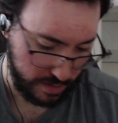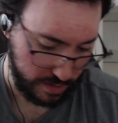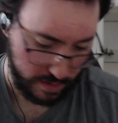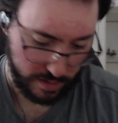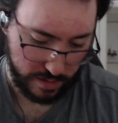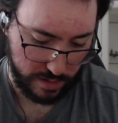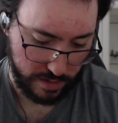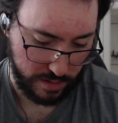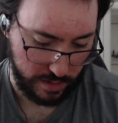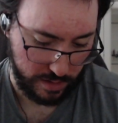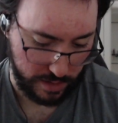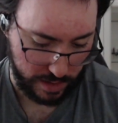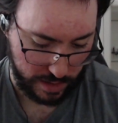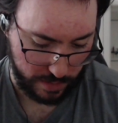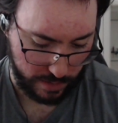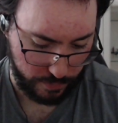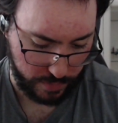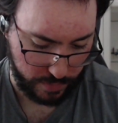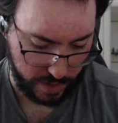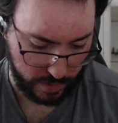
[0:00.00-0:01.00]
I'll
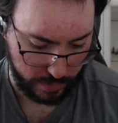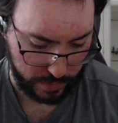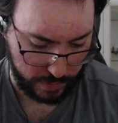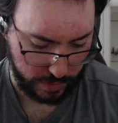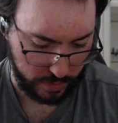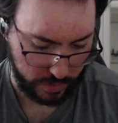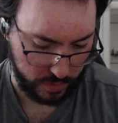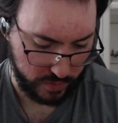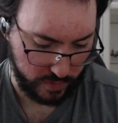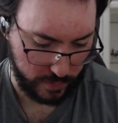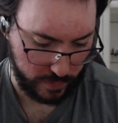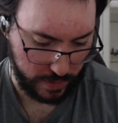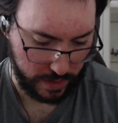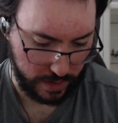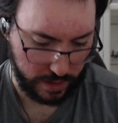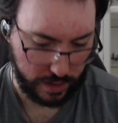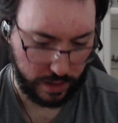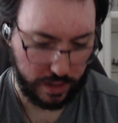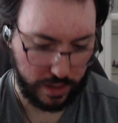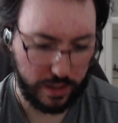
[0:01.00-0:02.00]
probably use for my
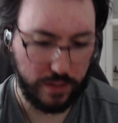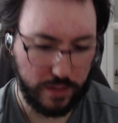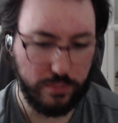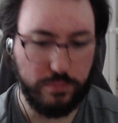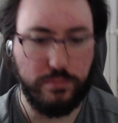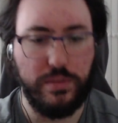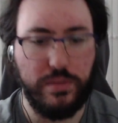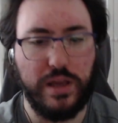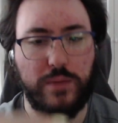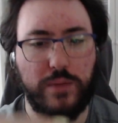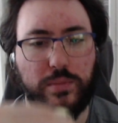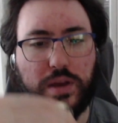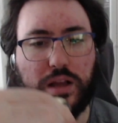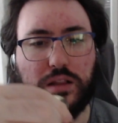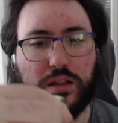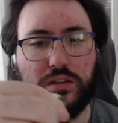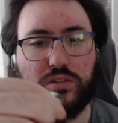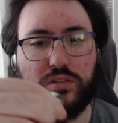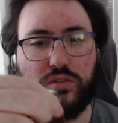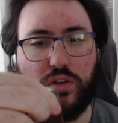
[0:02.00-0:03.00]
honey. Maybe I'll
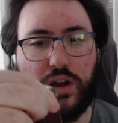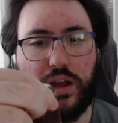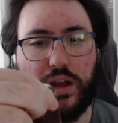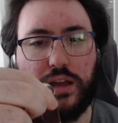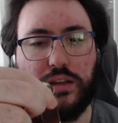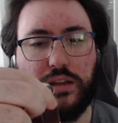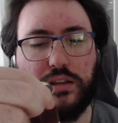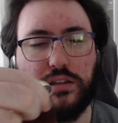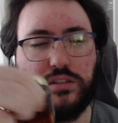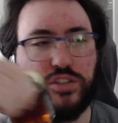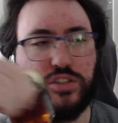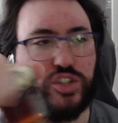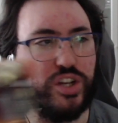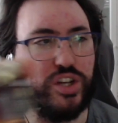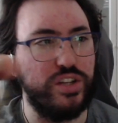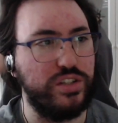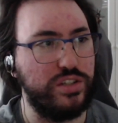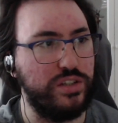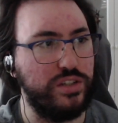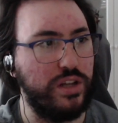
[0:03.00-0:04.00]
try the
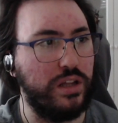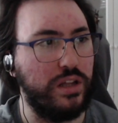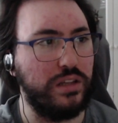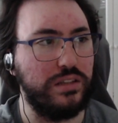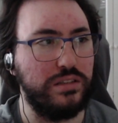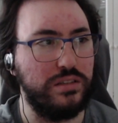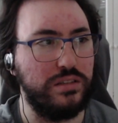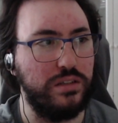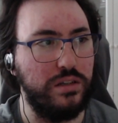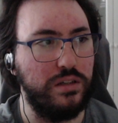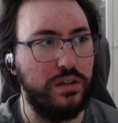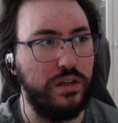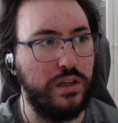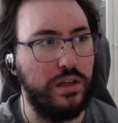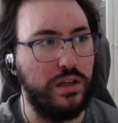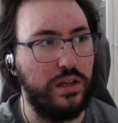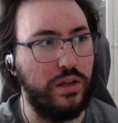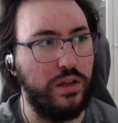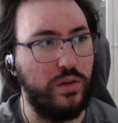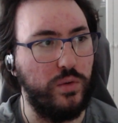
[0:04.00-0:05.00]
chestnut
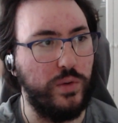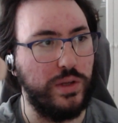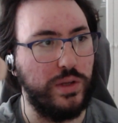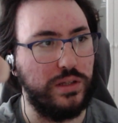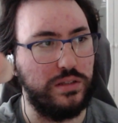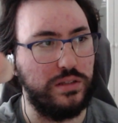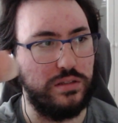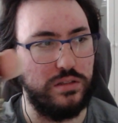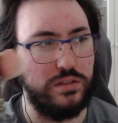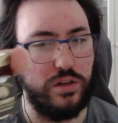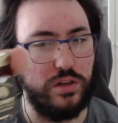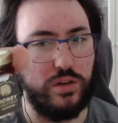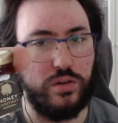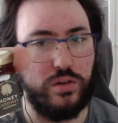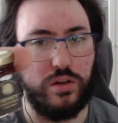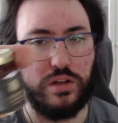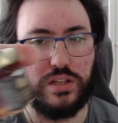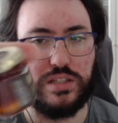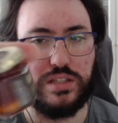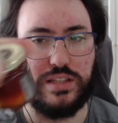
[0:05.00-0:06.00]
with
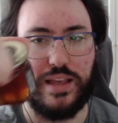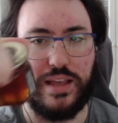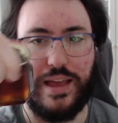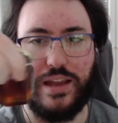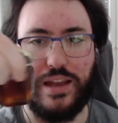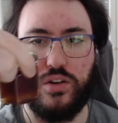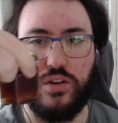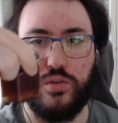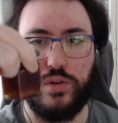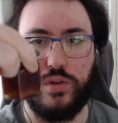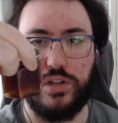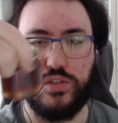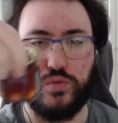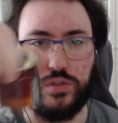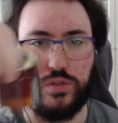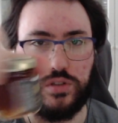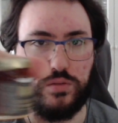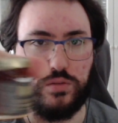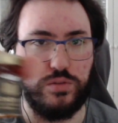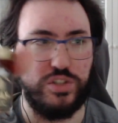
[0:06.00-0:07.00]
on a sandwich with
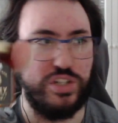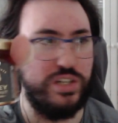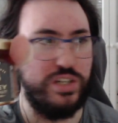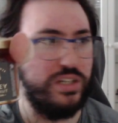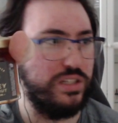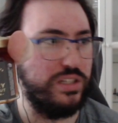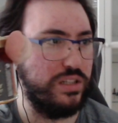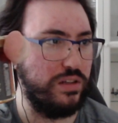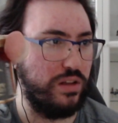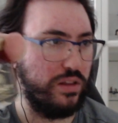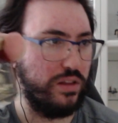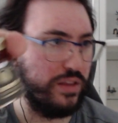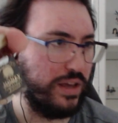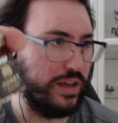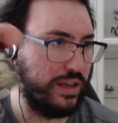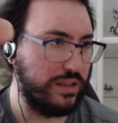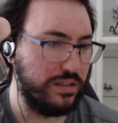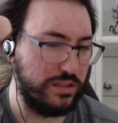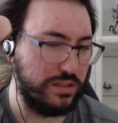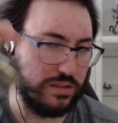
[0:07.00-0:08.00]
some cheese and all
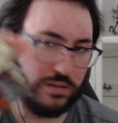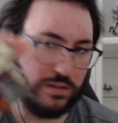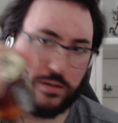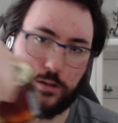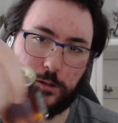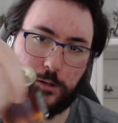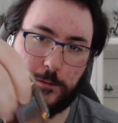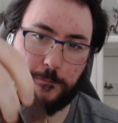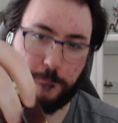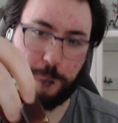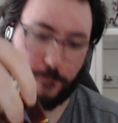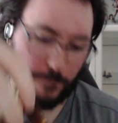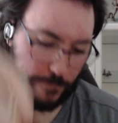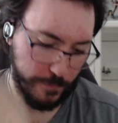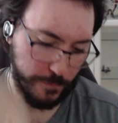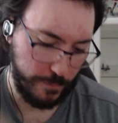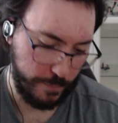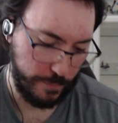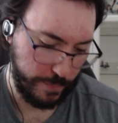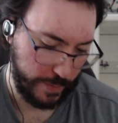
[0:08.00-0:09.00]
that.
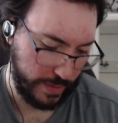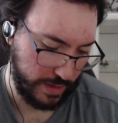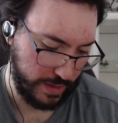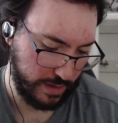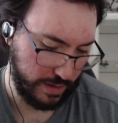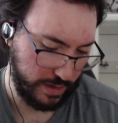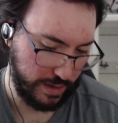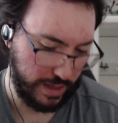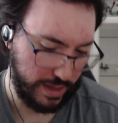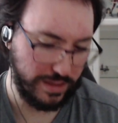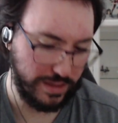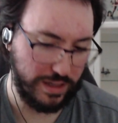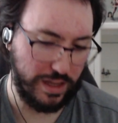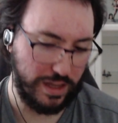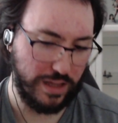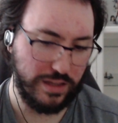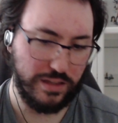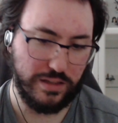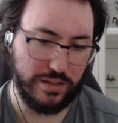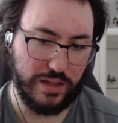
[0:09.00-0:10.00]

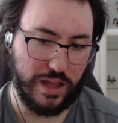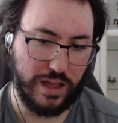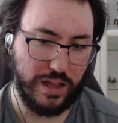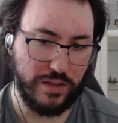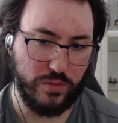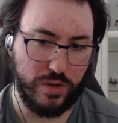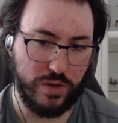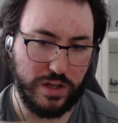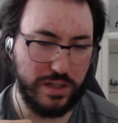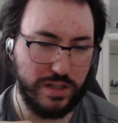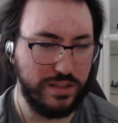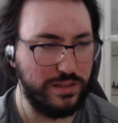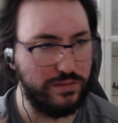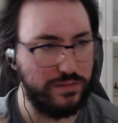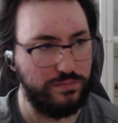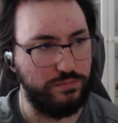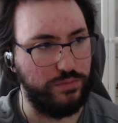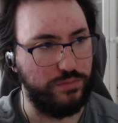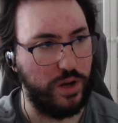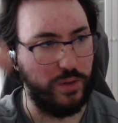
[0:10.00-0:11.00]
Otherwise,
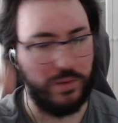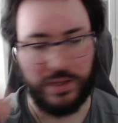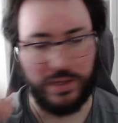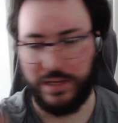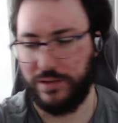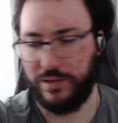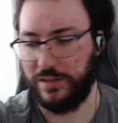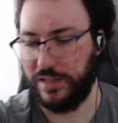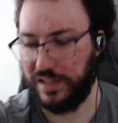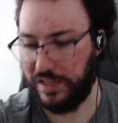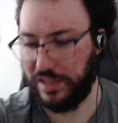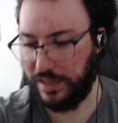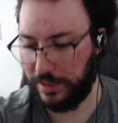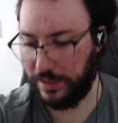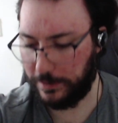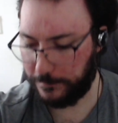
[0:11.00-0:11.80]
probably in tea.